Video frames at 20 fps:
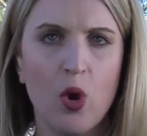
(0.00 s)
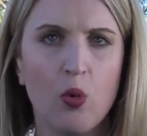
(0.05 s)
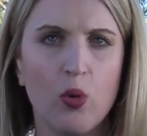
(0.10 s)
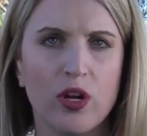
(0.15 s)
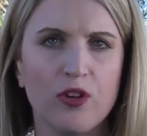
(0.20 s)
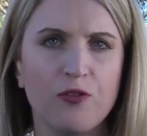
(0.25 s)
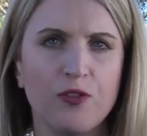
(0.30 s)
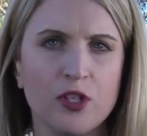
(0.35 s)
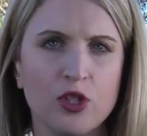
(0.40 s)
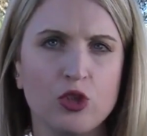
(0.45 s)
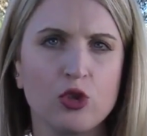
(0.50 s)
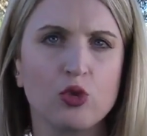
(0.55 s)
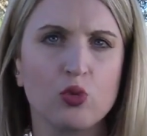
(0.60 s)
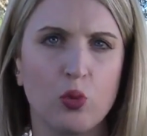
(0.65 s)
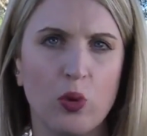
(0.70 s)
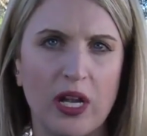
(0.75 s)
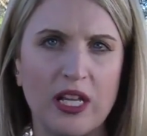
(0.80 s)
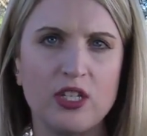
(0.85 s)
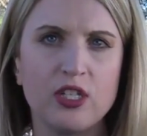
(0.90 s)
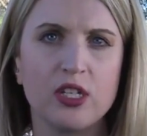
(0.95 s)
When officials
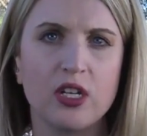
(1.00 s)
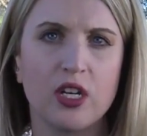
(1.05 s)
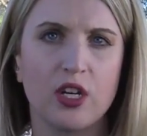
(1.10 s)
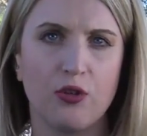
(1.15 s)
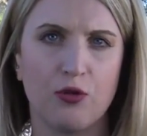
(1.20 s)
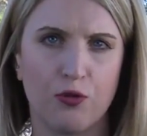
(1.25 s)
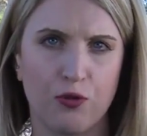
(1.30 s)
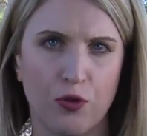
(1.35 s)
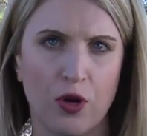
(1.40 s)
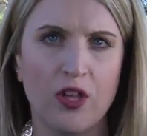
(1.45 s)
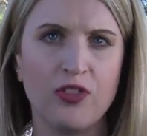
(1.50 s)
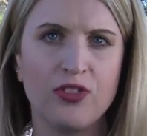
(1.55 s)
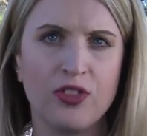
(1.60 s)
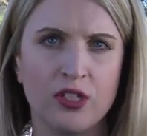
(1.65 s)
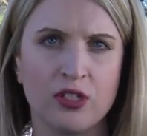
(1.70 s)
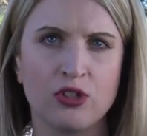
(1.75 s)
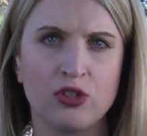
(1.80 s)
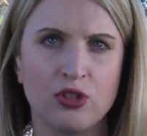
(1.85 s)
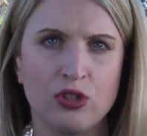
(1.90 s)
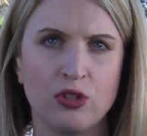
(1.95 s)
went to confront
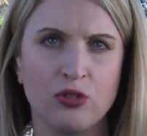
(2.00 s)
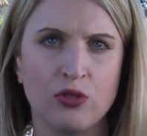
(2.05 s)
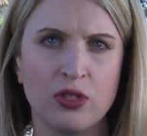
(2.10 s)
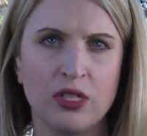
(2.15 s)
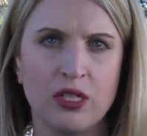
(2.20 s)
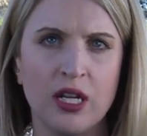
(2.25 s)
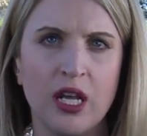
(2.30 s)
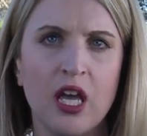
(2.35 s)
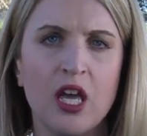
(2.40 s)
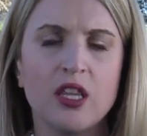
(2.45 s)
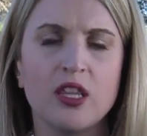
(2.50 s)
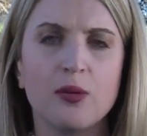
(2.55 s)
this student,